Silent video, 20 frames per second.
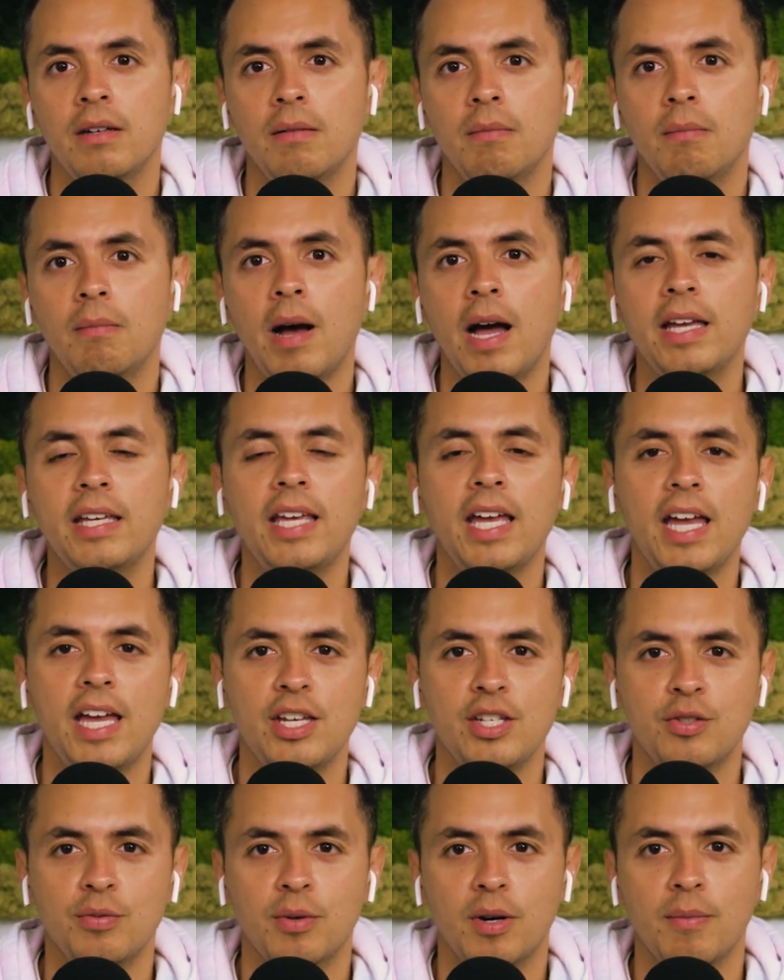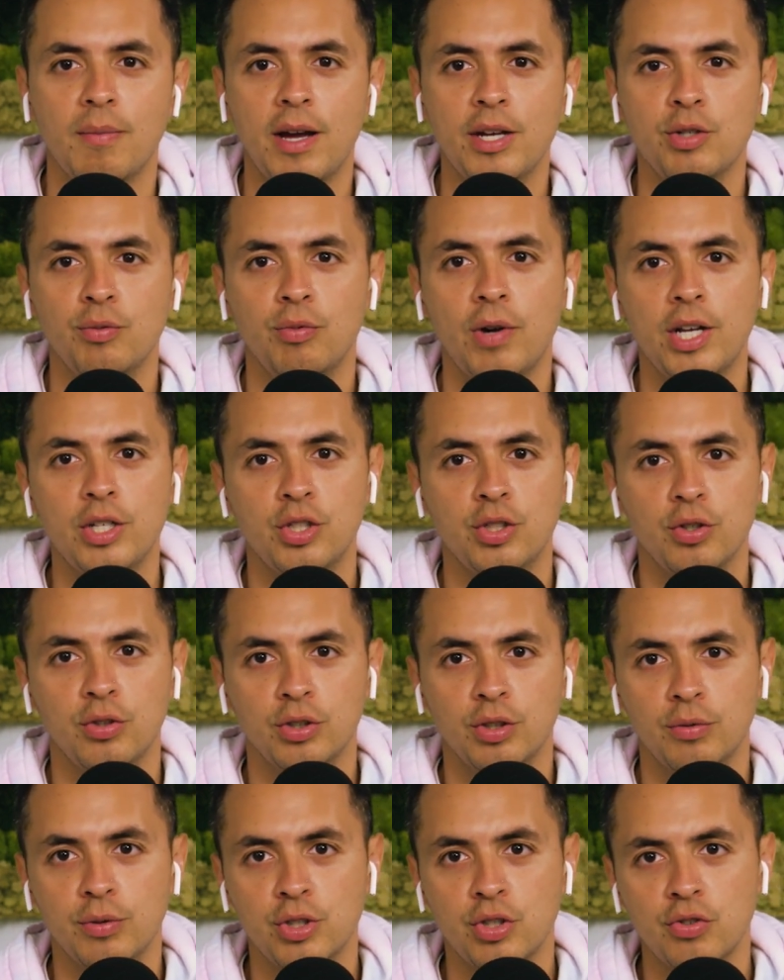my case where my right
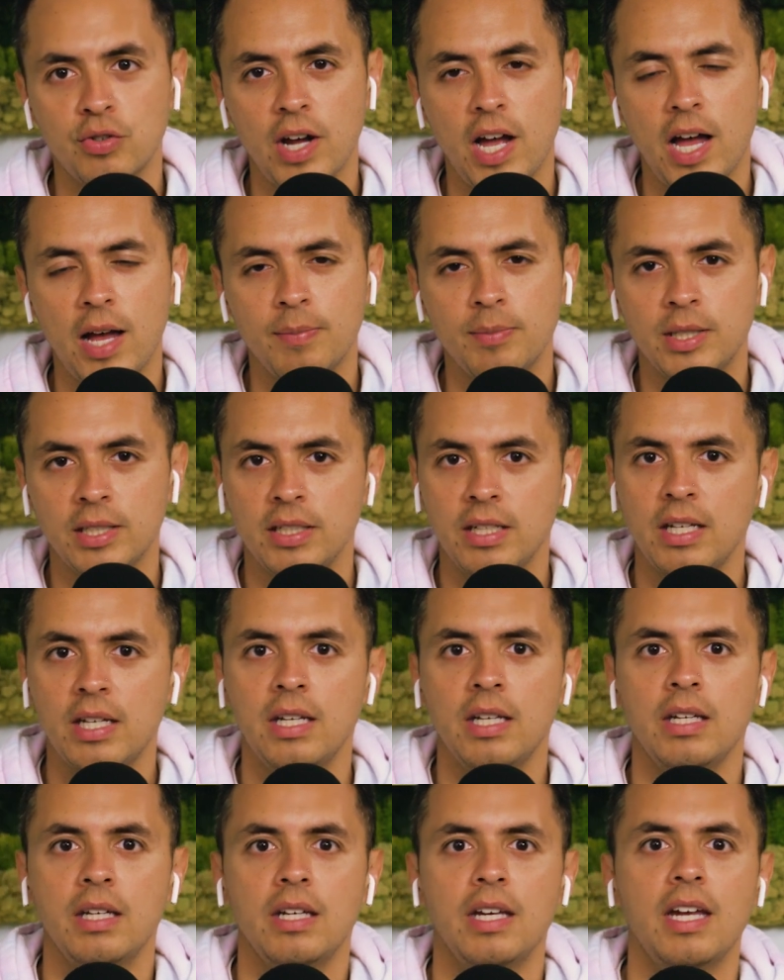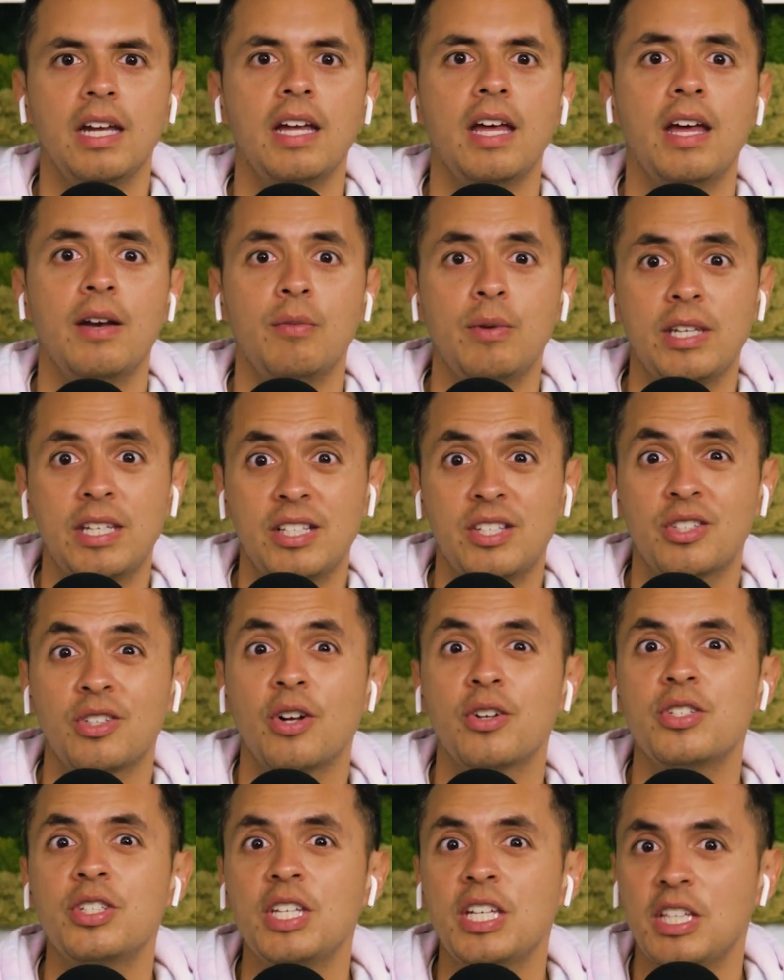shoulder was dropped and we could
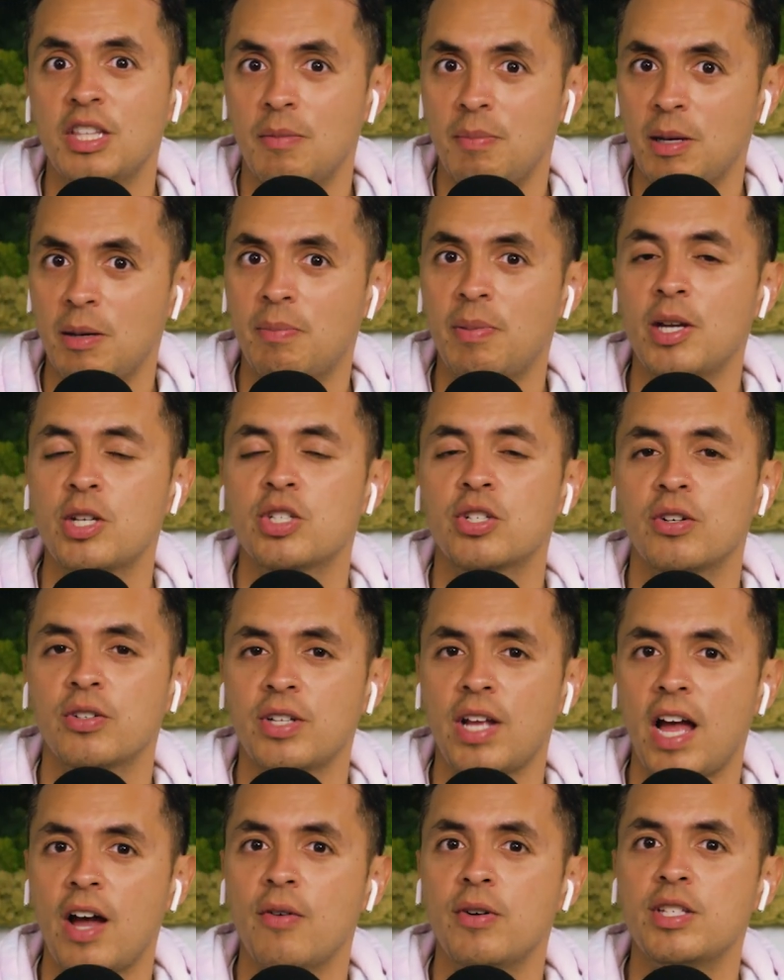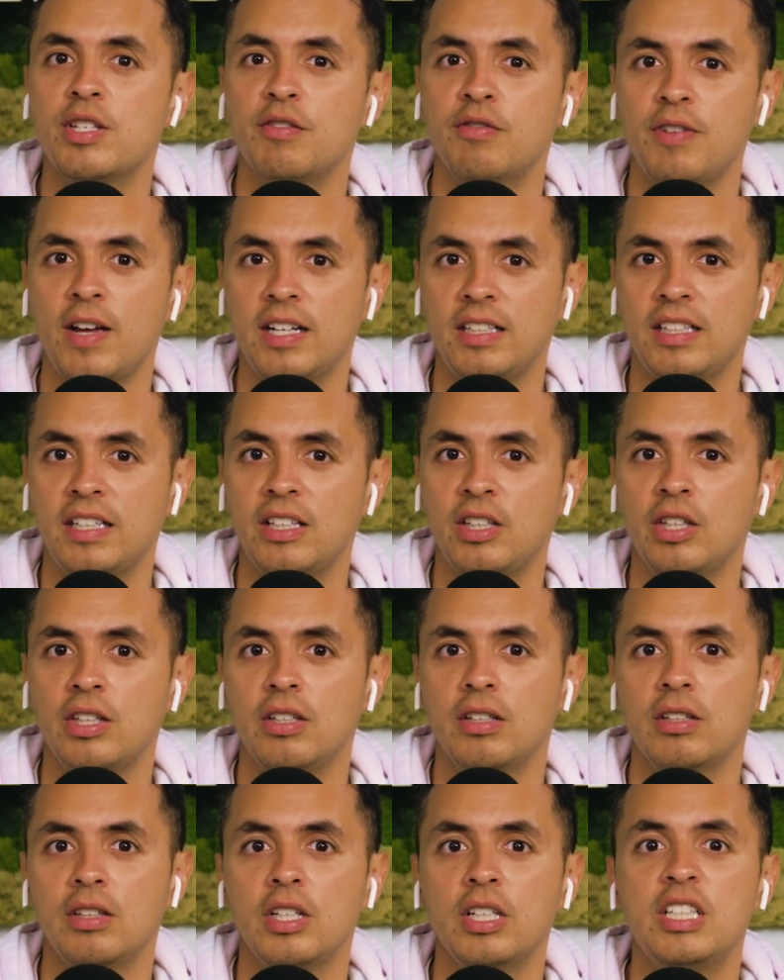start seeing the big picture of how it's affecting
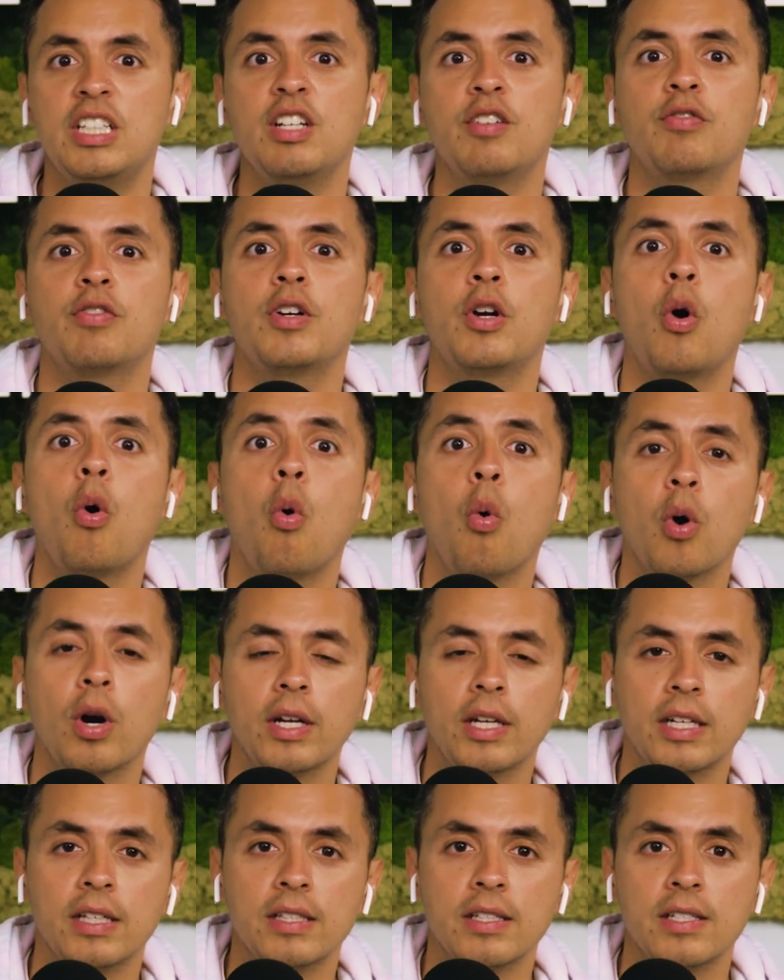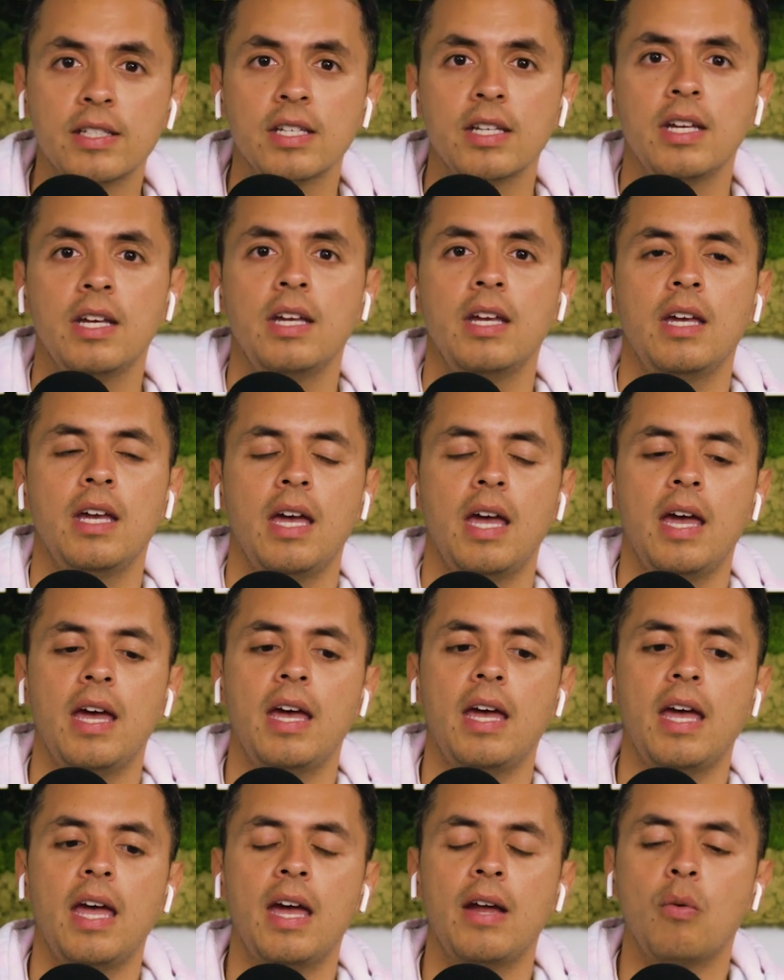the different organs
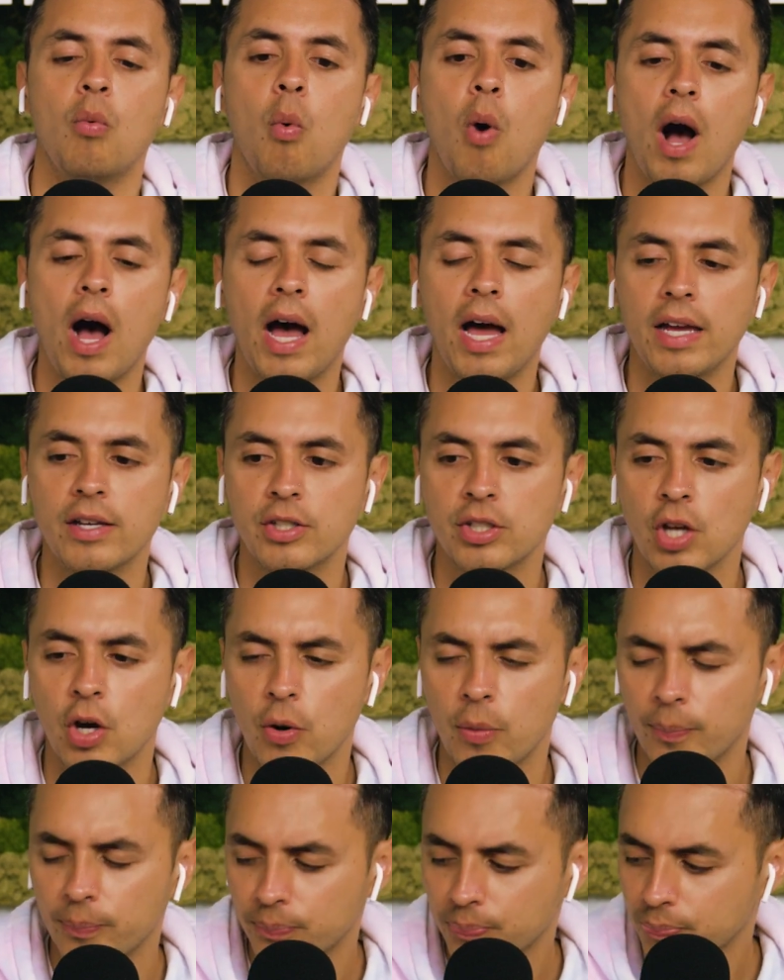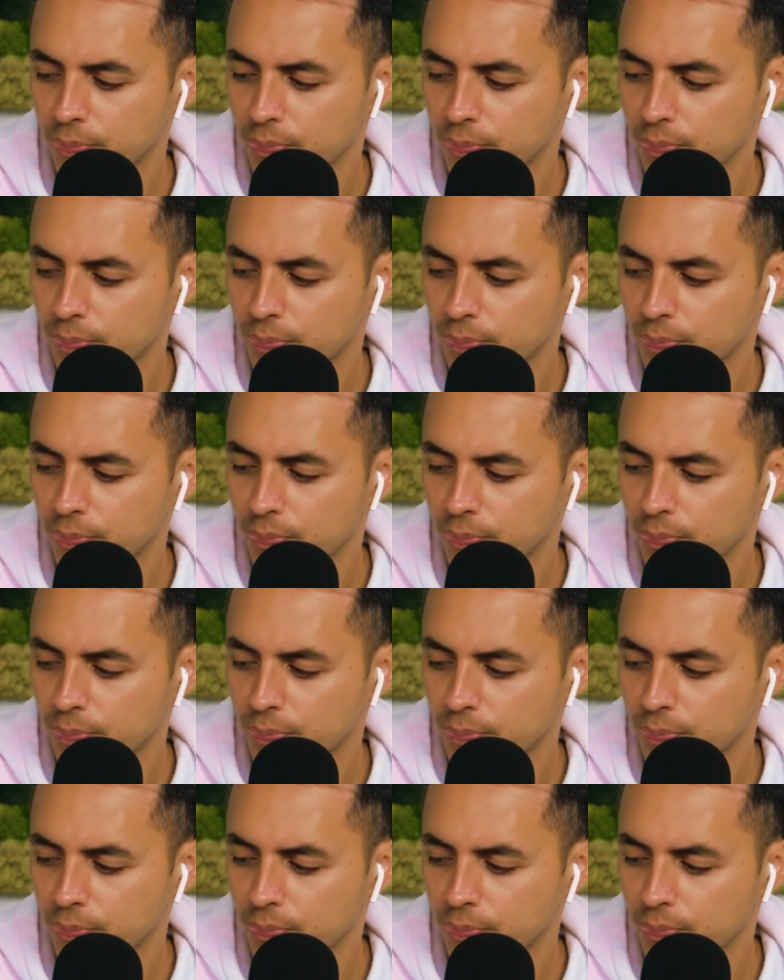and, and why so